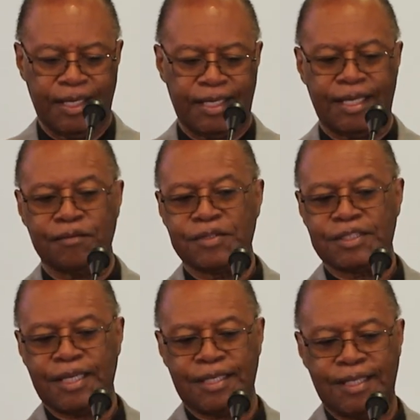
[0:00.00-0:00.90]
and we
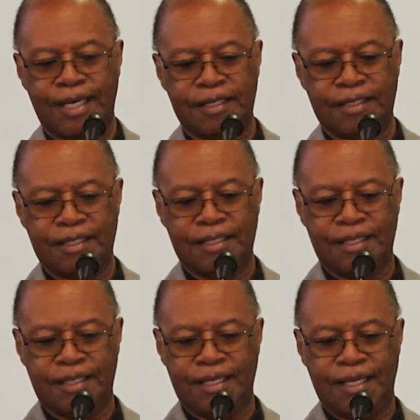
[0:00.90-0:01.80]
said that
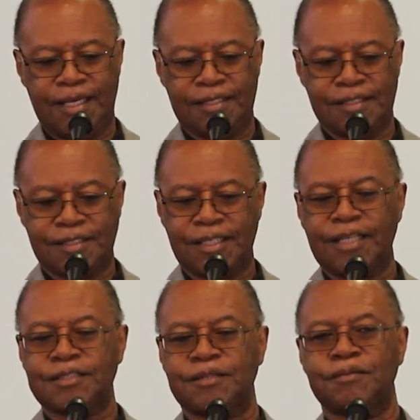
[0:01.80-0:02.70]
in
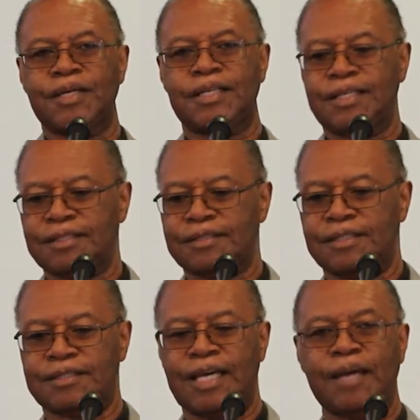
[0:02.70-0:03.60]
discussing with his
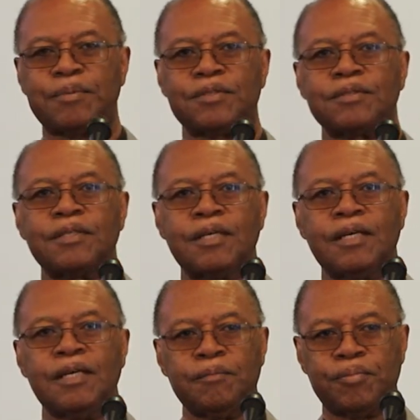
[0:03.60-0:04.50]
disciples
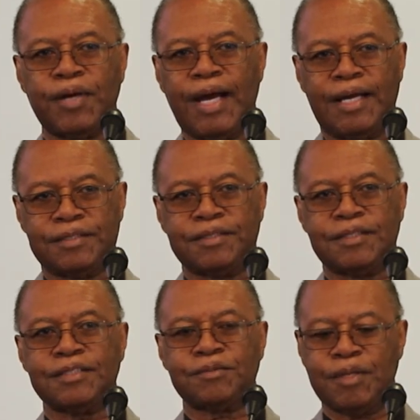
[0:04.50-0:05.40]
prior to
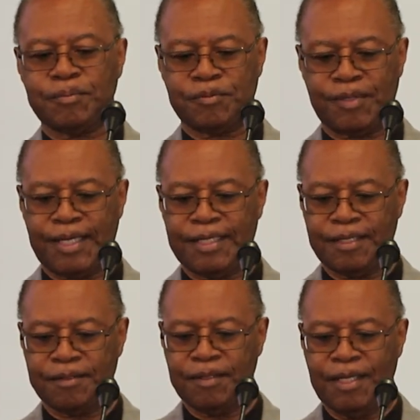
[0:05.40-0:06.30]
these scriptures right
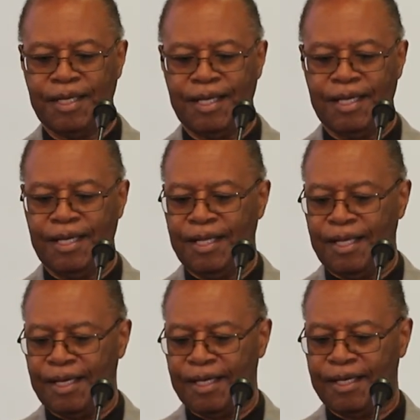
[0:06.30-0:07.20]
here,
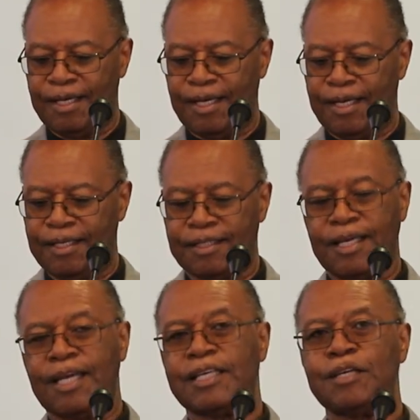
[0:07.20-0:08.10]
and, and the
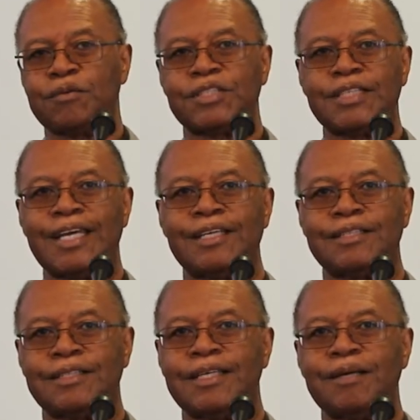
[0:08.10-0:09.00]
thing he was saying
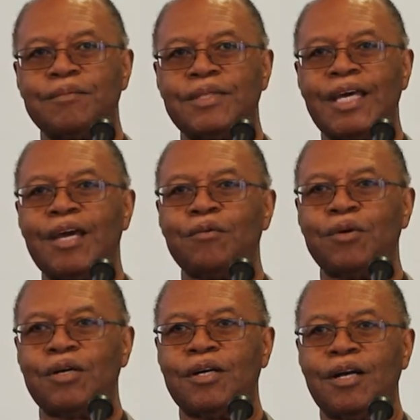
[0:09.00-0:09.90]
to them, they
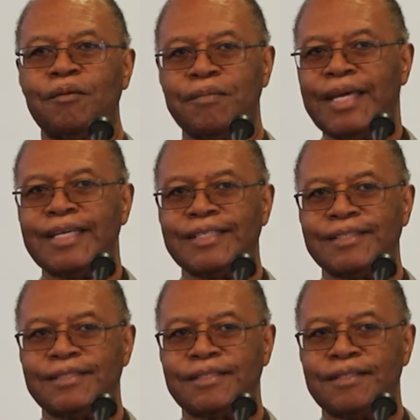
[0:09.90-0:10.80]
were
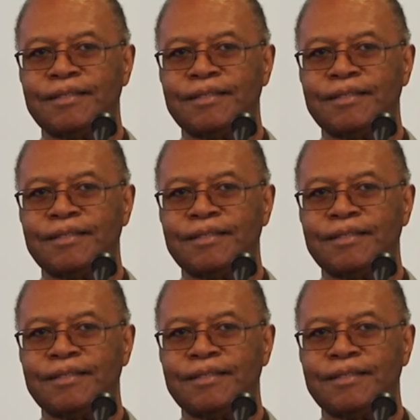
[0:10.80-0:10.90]
amazed.